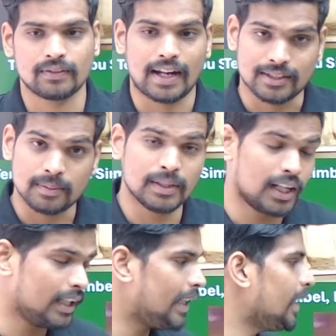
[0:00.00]
And
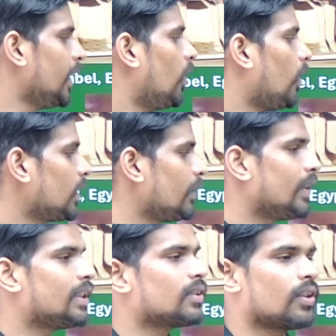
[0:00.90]
similarly, on the
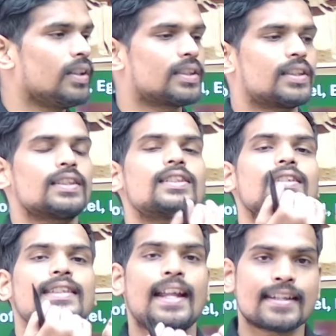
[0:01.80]
winter solstice, the
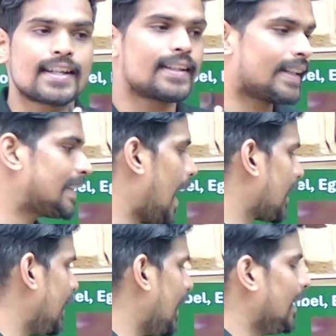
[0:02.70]
sunset
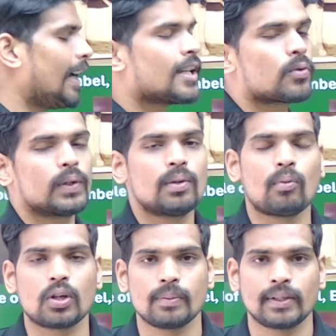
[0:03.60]
exactly aligns with the
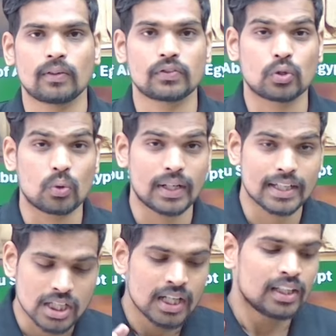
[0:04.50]
monument of Stonehenge.